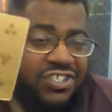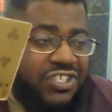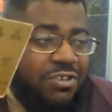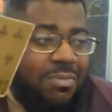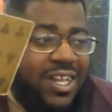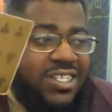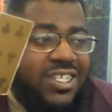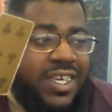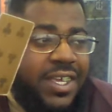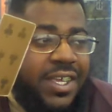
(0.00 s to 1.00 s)
still
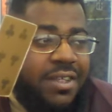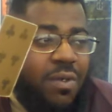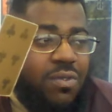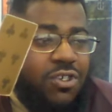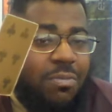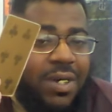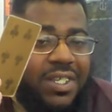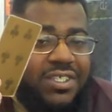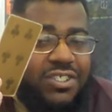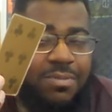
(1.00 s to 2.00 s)
maintain your
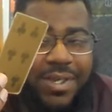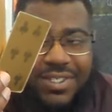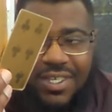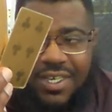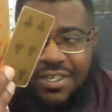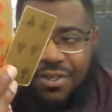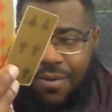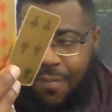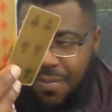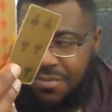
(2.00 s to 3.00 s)
money, still maintain
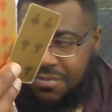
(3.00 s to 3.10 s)
your